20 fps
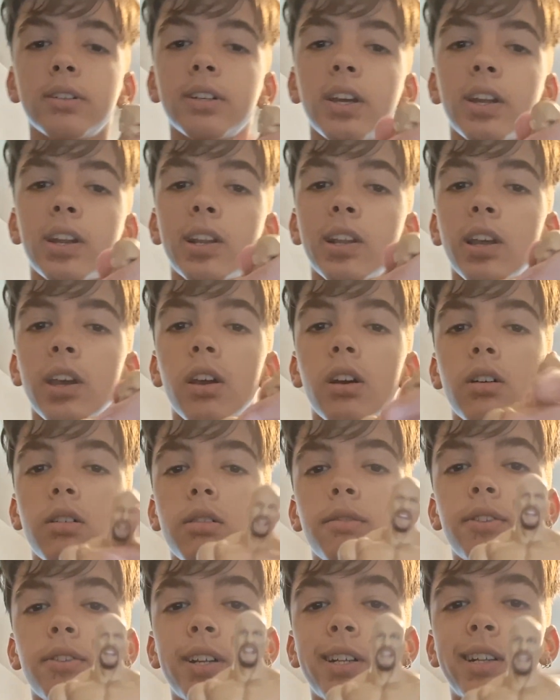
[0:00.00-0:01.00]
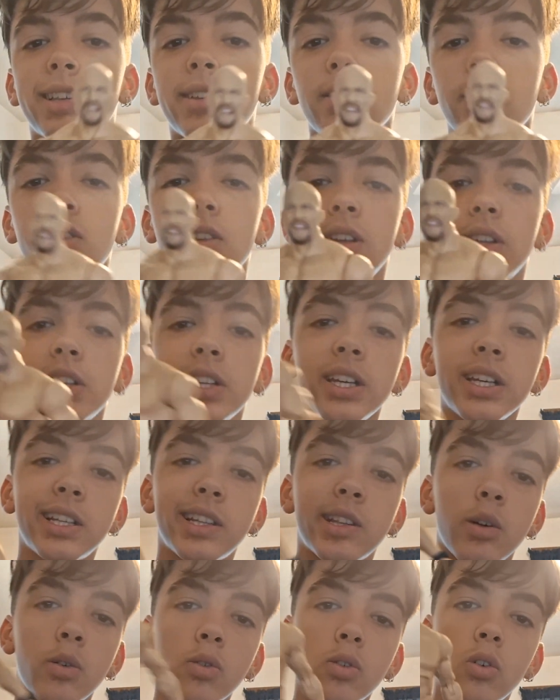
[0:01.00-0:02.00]
It's the Elite
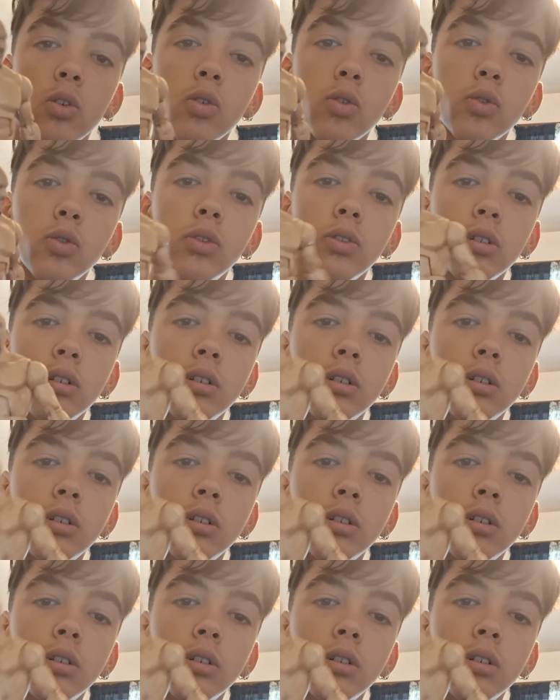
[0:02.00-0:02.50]
Stone Cold.